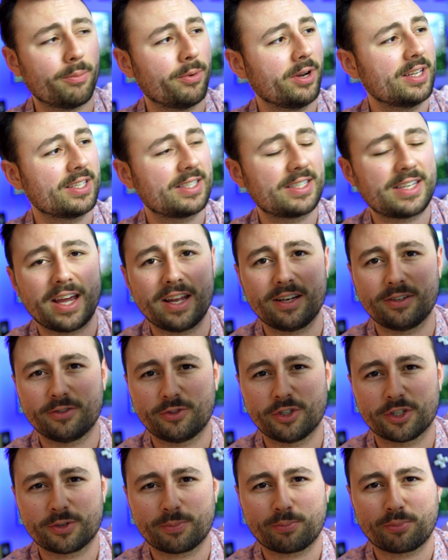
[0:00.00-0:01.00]
but instead
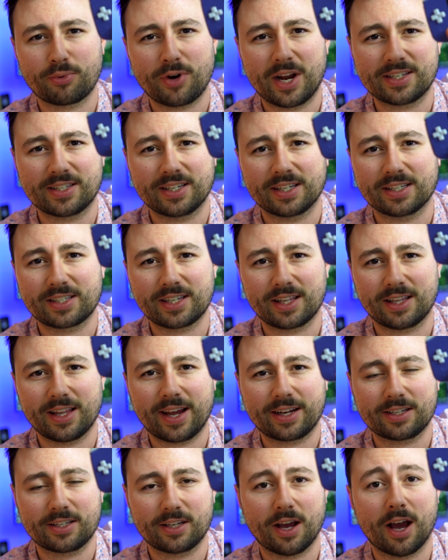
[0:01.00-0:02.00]
just pressing
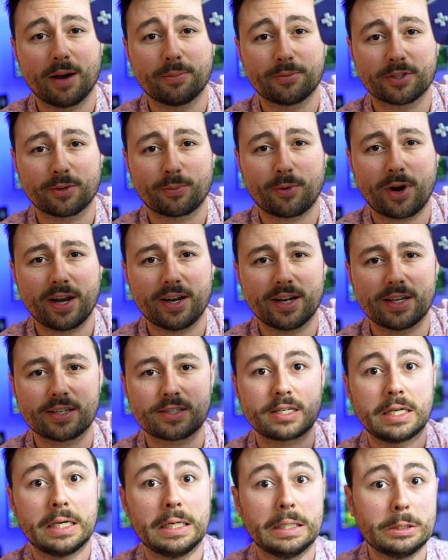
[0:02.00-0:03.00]
select ups the
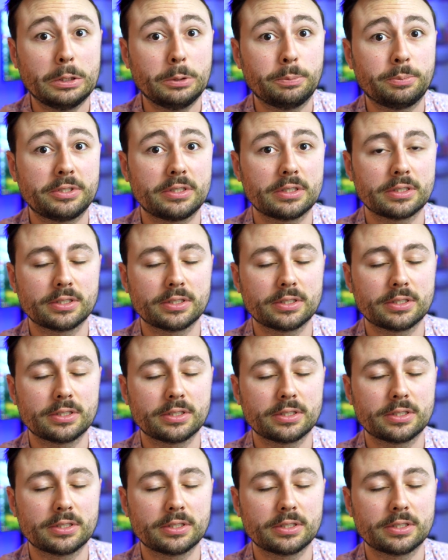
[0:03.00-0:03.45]
brightness. Oops.